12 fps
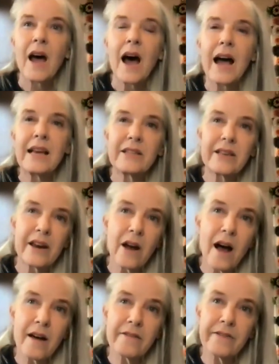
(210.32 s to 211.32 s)
I set
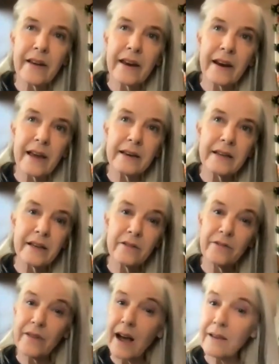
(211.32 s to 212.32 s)
off and I
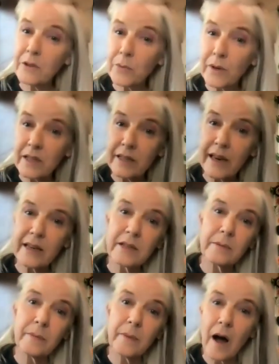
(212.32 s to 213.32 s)
did five swing
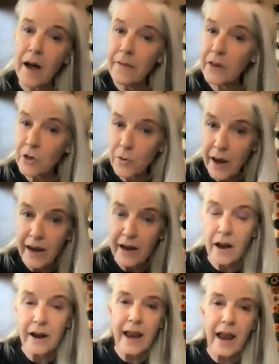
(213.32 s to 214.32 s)
states on the
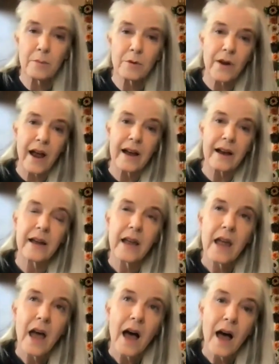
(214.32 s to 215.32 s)
train on Amtrak.
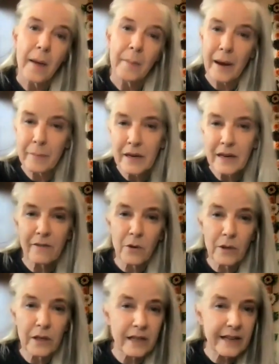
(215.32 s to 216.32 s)
And I'm going to give
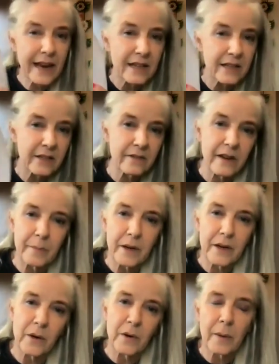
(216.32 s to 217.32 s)
you a little taste of it. I'm
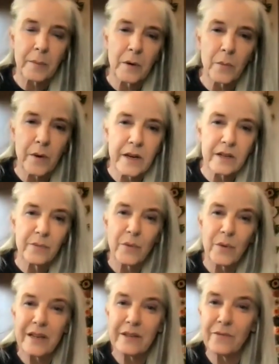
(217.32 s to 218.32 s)
going to
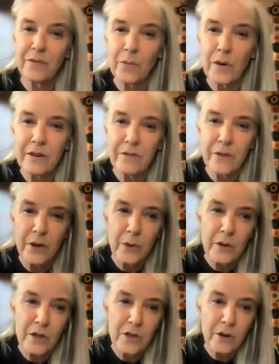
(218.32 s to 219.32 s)
read for
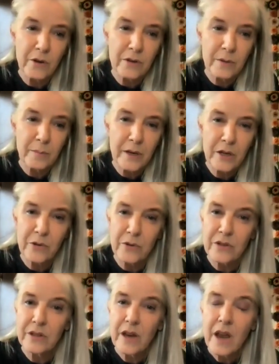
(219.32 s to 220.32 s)
you and show you some
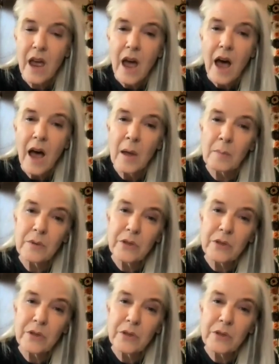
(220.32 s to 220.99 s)
pictures. I